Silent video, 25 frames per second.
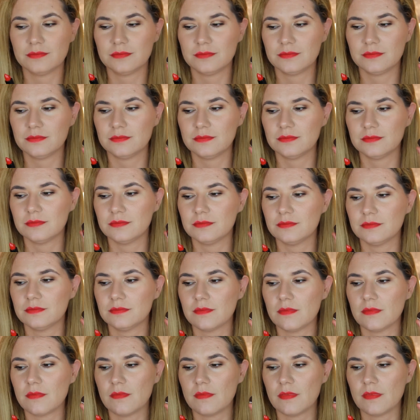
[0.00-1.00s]

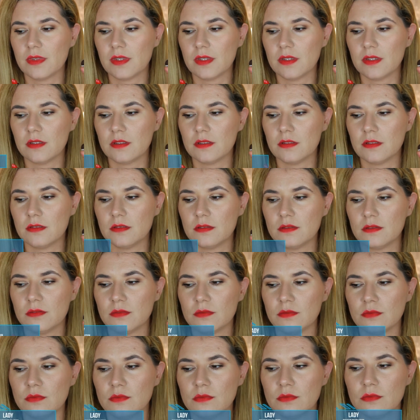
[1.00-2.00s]

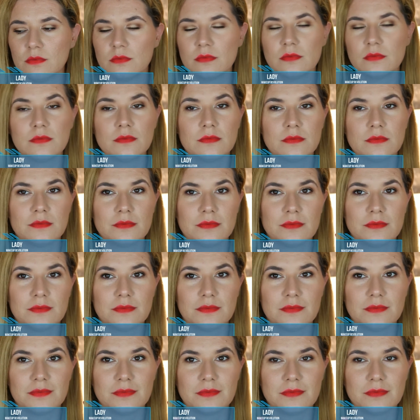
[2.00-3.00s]

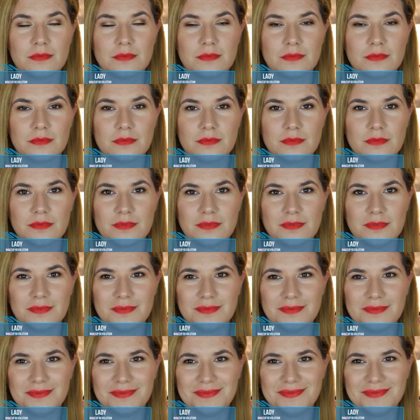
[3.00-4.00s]

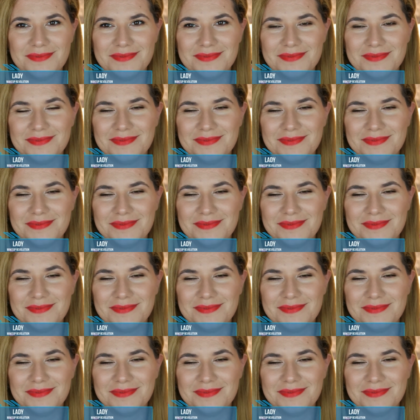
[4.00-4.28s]
(no one is talking)